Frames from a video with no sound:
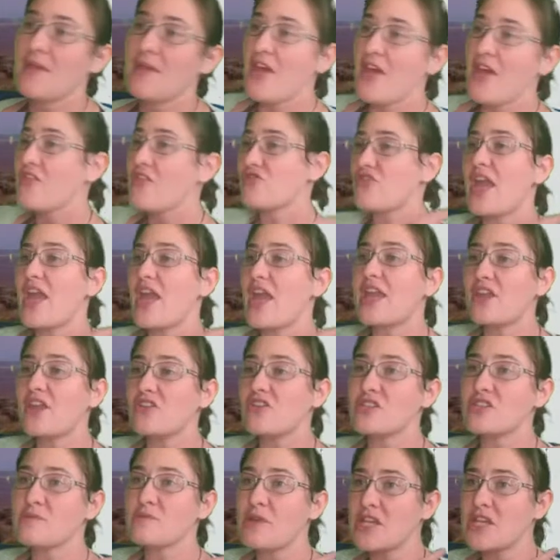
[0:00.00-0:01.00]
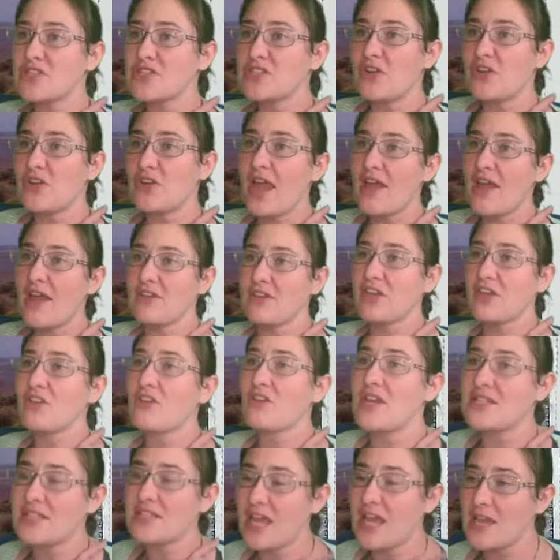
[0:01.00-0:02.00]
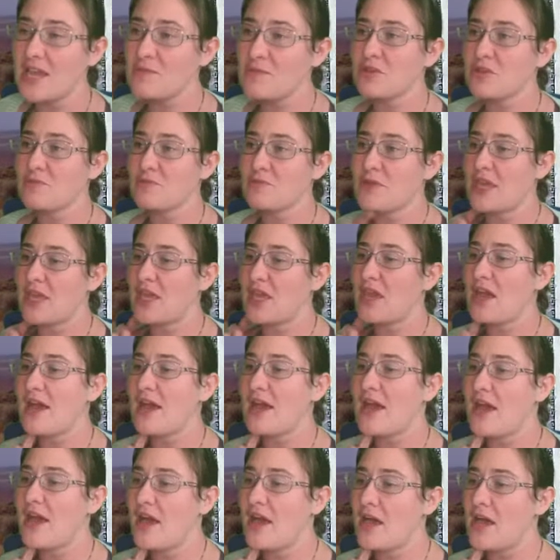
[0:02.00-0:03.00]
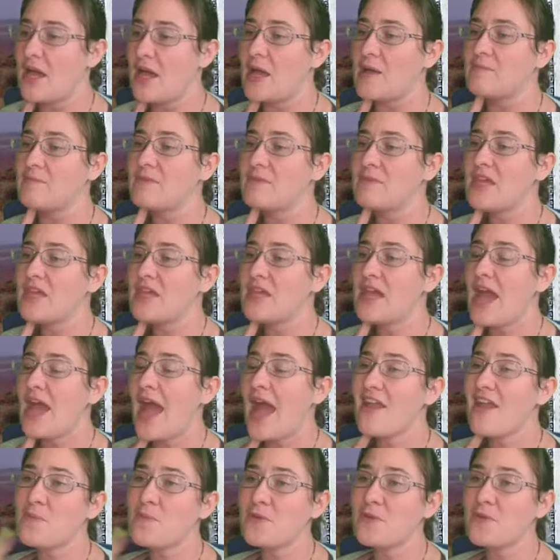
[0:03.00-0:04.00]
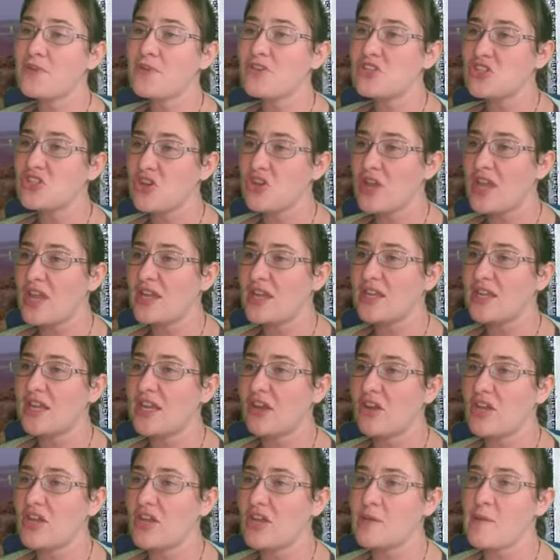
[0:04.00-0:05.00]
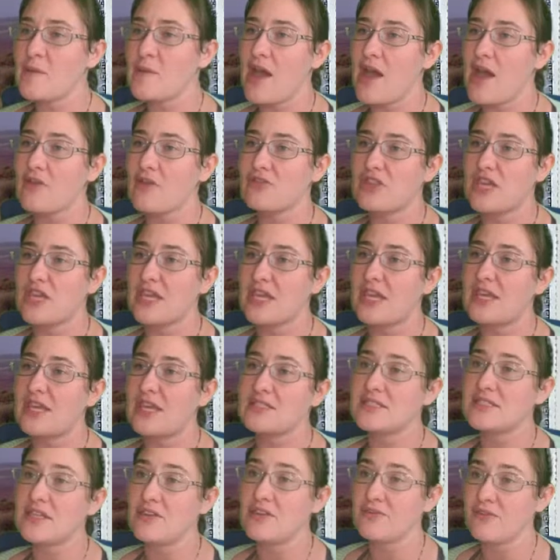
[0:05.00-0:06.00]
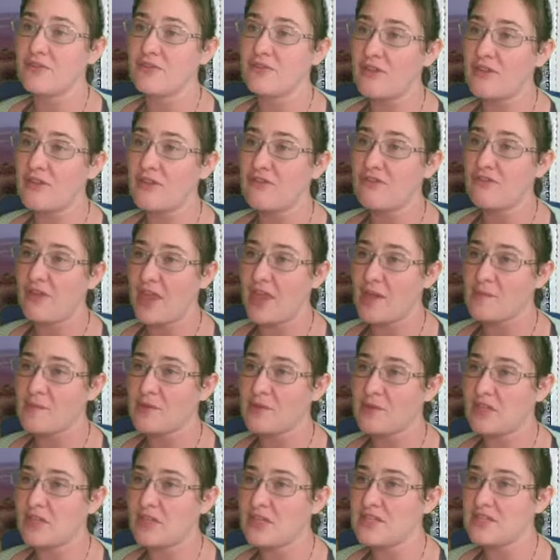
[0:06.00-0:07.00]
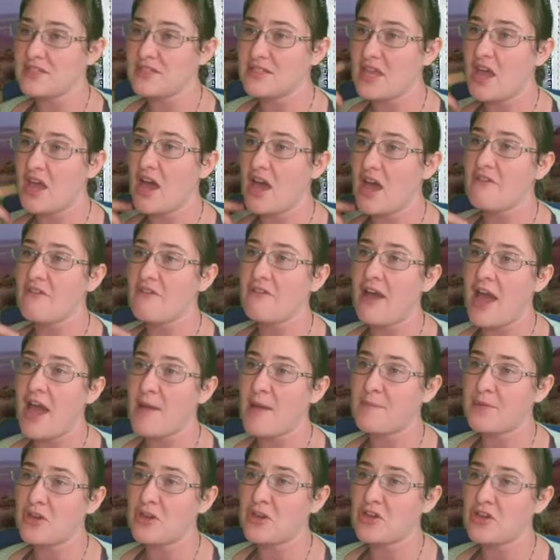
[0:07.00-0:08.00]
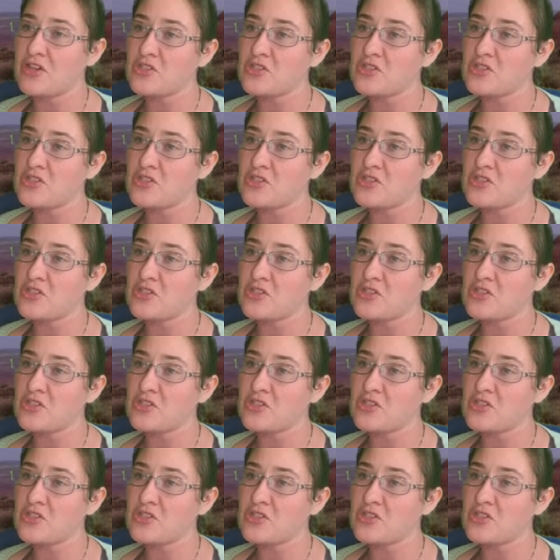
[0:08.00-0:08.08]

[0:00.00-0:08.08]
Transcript: thank you so much for having a great time with me. Um, I hope you enjoyed hearing about the different families of hoppers,